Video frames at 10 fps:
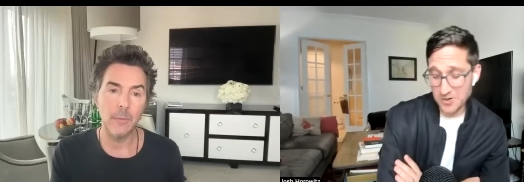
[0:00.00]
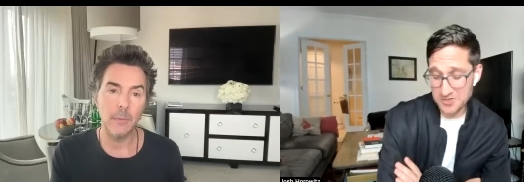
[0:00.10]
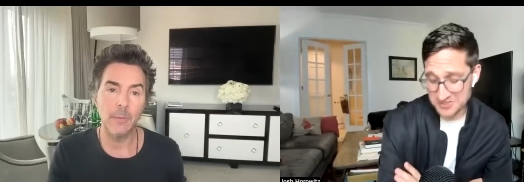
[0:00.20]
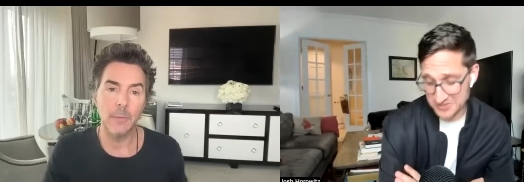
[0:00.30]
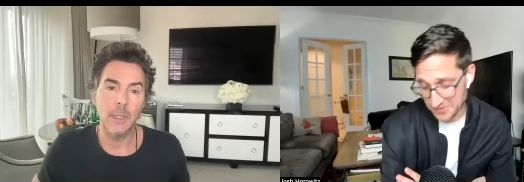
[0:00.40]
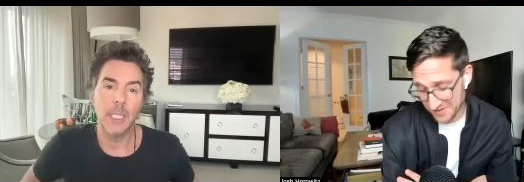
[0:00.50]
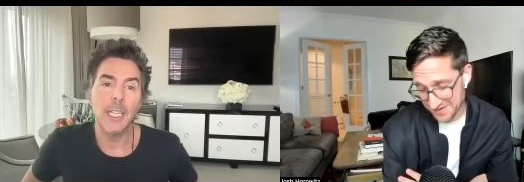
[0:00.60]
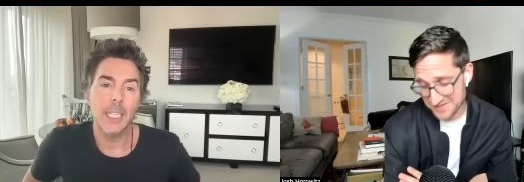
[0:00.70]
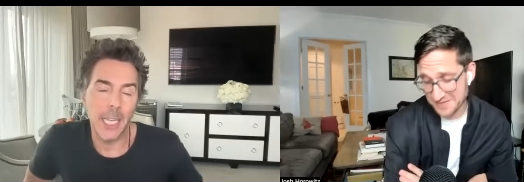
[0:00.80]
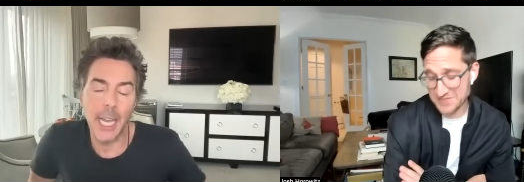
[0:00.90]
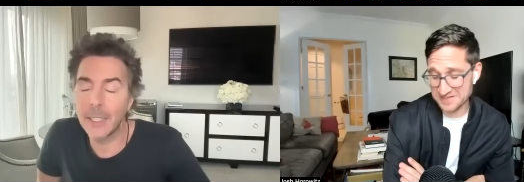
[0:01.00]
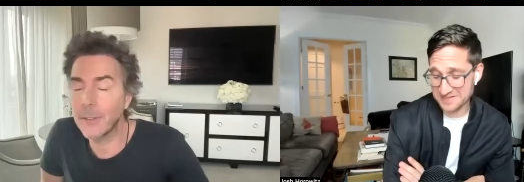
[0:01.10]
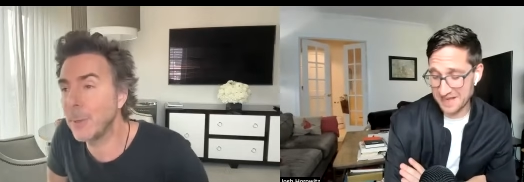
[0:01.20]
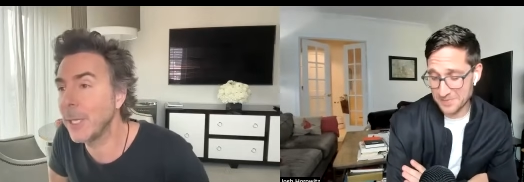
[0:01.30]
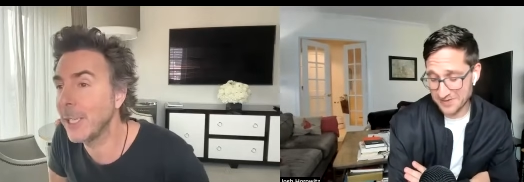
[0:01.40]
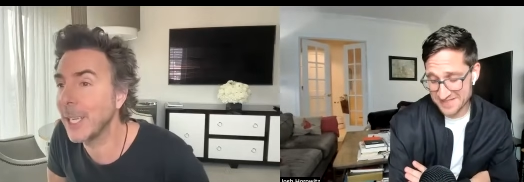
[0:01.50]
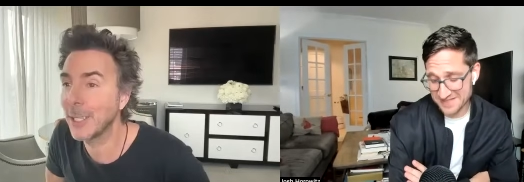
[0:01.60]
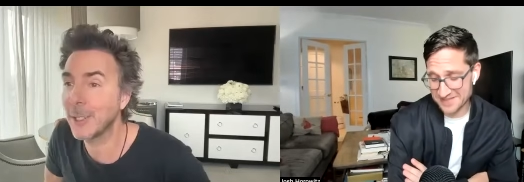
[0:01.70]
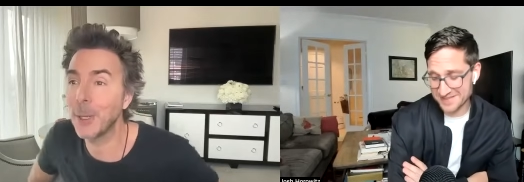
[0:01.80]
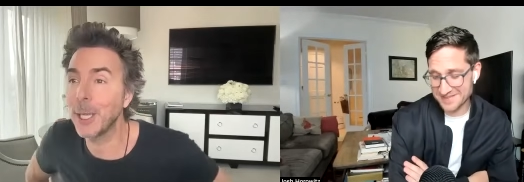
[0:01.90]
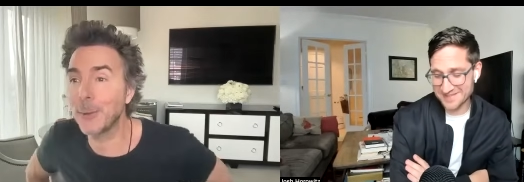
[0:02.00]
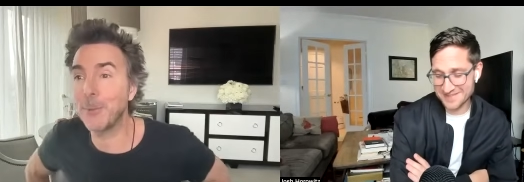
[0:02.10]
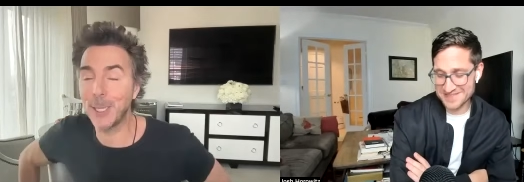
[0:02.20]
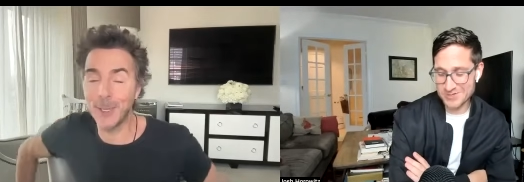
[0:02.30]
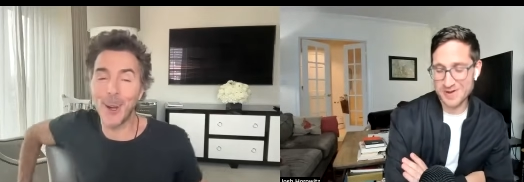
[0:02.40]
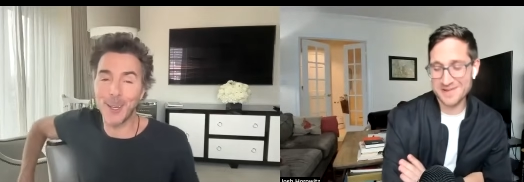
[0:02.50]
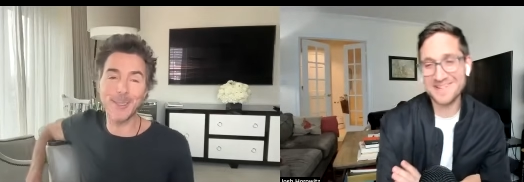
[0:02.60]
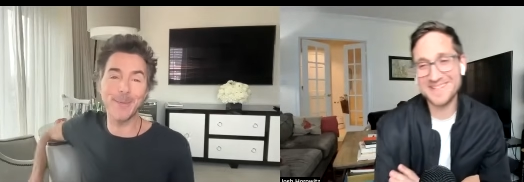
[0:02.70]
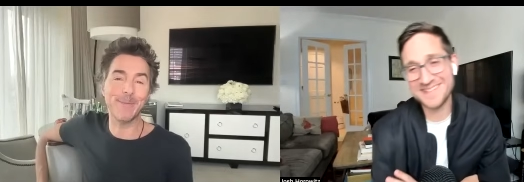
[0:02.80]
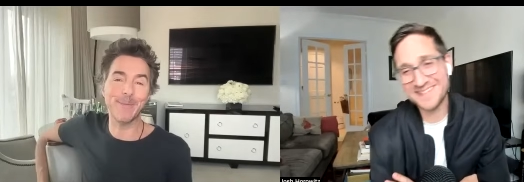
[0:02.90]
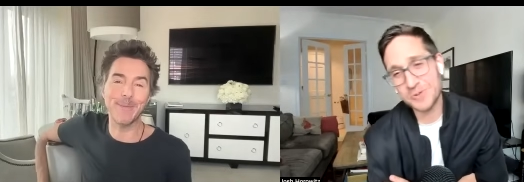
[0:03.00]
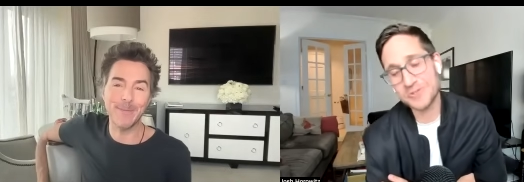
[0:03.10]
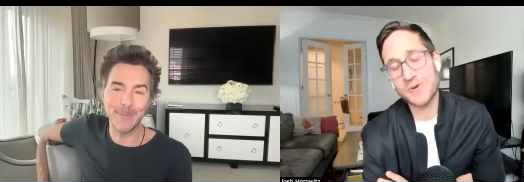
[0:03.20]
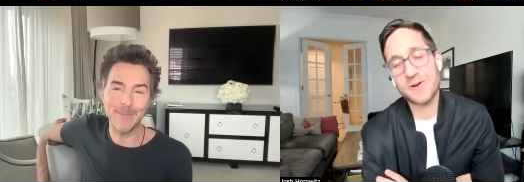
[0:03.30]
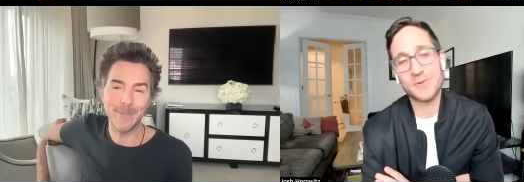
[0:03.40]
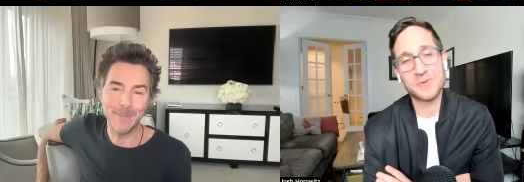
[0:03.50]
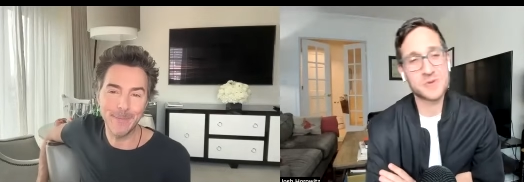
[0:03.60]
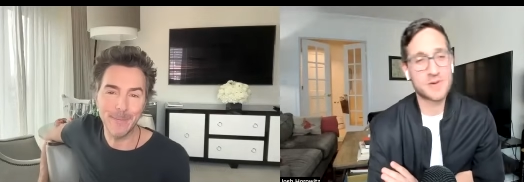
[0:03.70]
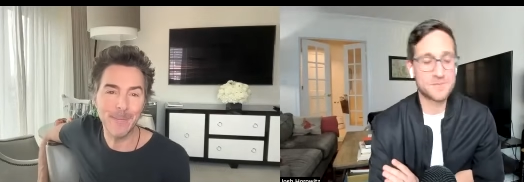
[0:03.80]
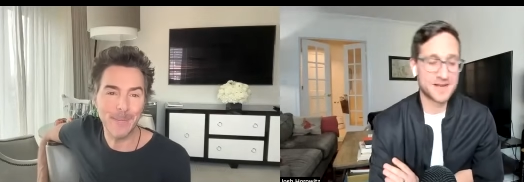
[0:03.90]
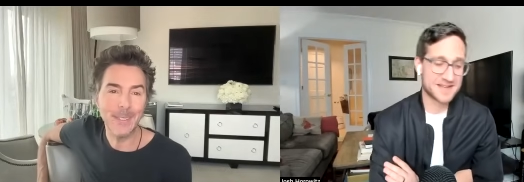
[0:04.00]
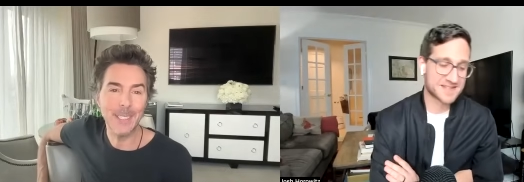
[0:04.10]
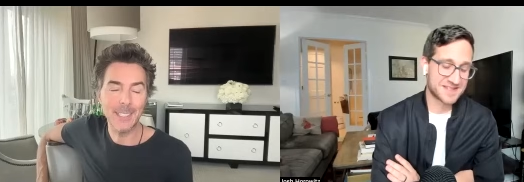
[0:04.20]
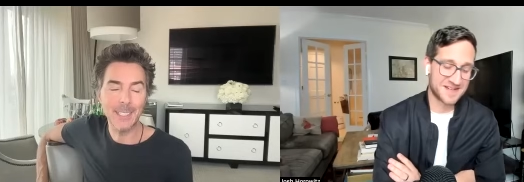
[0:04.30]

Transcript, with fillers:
Speaker 1: hard to do on a subject yeah, like that. But let's let, let, let's do our we'll do our we'll do our best.